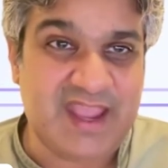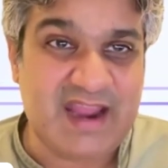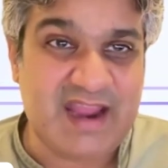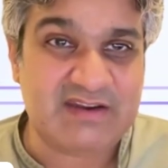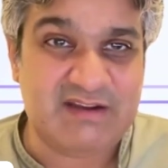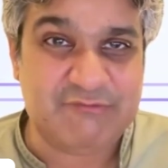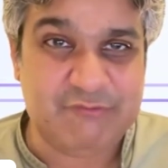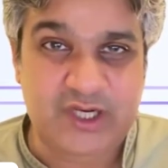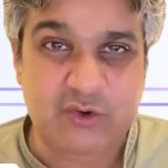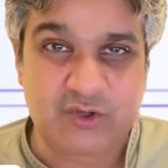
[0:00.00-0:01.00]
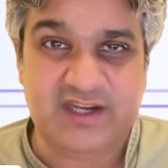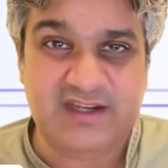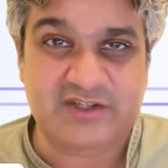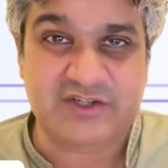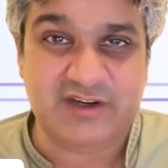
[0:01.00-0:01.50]
At a fully loaded
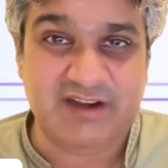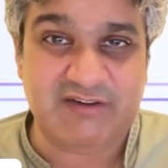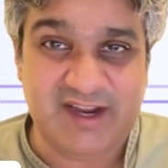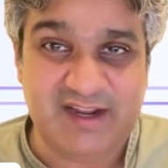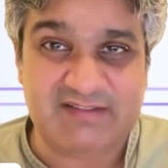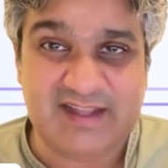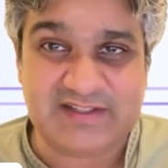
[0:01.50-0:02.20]
engineering rate,